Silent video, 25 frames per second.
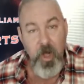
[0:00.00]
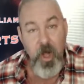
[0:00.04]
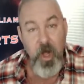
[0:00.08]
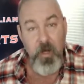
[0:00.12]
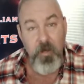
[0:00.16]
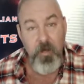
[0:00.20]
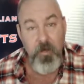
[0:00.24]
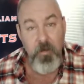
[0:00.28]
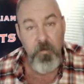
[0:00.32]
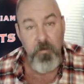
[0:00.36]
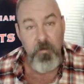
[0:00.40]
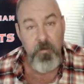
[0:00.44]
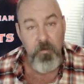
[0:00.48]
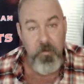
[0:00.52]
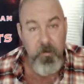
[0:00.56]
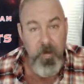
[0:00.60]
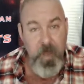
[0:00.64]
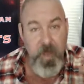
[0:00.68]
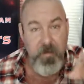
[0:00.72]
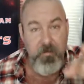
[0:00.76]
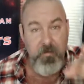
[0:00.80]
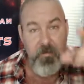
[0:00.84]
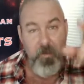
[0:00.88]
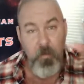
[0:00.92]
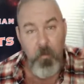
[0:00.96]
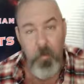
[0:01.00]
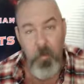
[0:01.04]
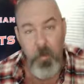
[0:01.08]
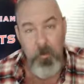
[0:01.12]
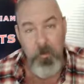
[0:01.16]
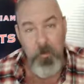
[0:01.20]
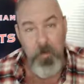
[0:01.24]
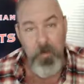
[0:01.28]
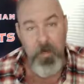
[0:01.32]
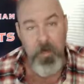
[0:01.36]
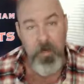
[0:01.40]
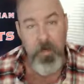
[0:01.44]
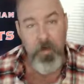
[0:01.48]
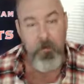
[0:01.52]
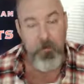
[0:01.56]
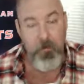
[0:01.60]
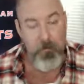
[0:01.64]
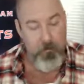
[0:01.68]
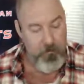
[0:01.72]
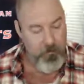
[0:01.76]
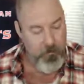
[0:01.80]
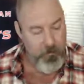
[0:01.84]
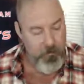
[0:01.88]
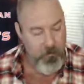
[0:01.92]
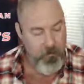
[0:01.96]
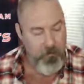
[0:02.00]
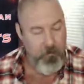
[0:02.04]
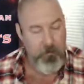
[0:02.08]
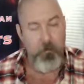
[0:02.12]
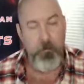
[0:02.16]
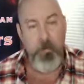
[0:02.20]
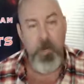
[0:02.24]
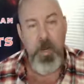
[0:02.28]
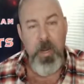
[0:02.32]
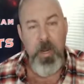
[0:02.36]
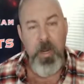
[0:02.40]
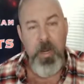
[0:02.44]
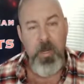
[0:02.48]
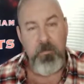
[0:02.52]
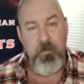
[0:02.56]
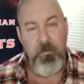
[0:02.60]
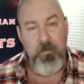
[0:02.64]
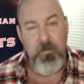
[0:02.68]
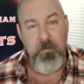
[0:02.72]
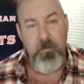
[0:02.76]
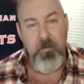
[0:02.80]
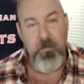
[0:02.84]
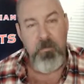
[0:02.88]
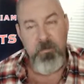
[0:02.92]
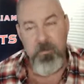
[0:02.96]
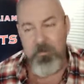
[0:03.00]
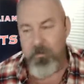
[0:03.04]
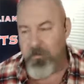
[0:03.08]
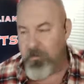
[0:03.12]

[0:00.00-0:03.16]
on Newsmax at 1 p.m. Peace.